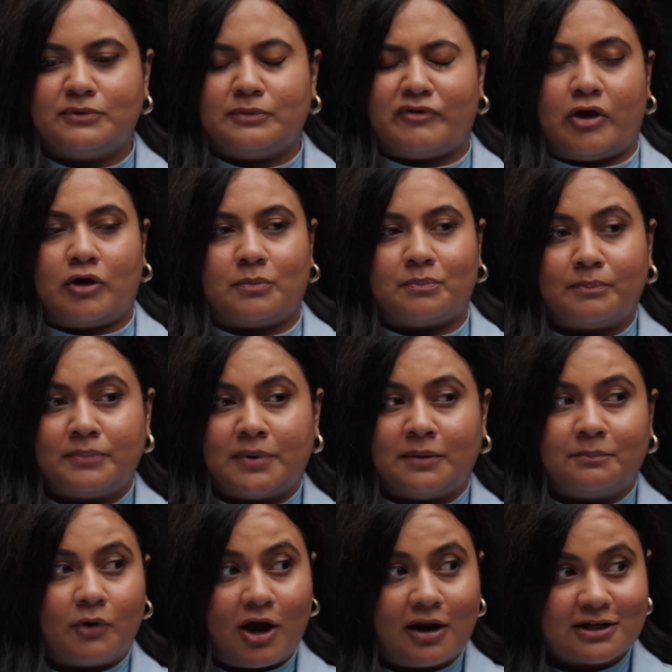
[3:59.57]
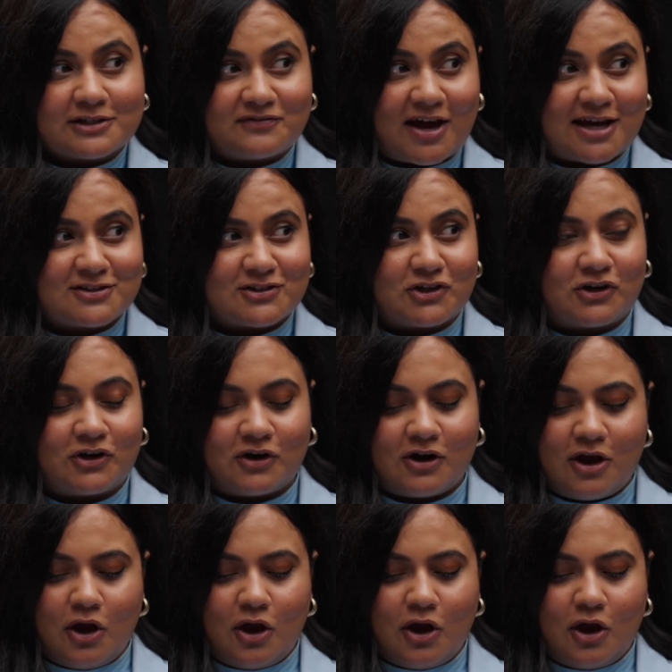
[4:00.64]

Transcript: developing products faster.